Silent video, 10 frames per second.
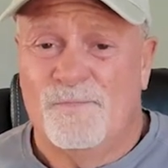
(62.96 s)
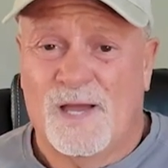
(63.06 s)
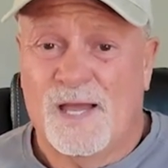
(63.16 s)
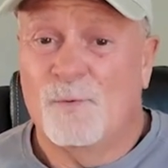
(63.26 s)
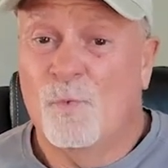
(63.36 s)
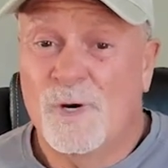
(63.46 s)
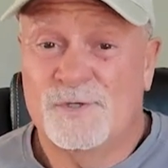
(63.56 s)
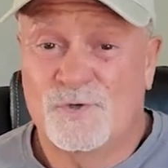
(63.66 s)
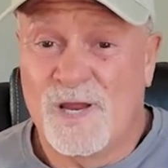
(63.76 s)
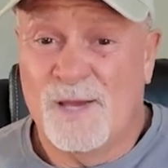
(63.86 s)
1
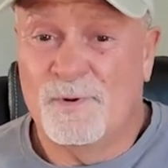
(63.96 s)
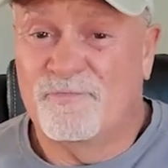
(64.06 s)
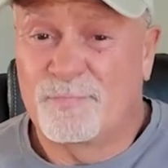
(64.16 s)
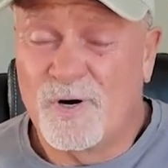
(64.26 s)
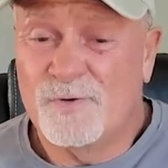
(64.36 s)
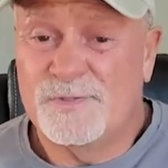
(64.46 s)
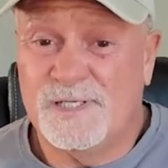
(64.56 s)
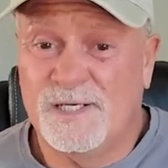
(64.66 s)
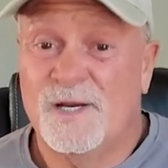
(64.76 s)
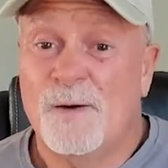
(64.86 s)
gram of
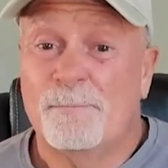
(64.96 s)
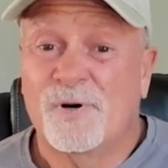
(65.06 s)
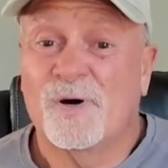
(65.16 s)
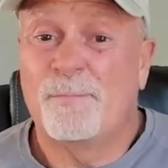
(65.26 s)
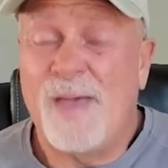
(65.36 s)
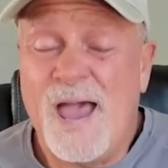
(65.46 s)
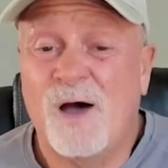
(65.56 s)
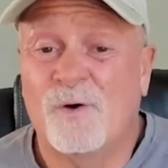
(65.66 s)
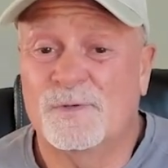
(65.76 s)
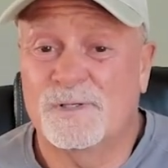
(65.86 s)
protein per
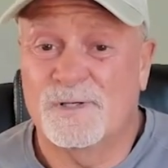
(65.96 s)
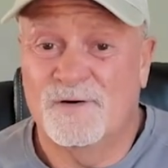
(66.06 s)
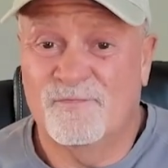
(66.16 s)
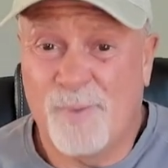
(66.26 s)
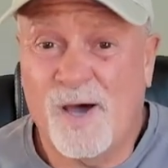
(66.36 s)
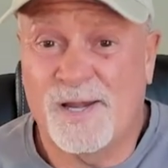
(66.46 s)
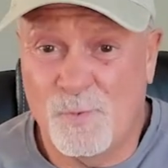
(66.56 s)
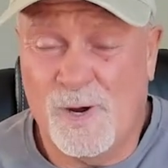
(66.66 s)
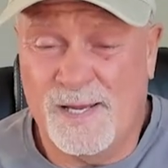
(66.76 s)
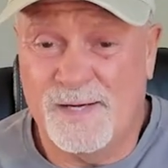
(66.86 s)
pound of body
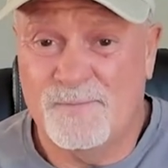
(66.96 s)
weight.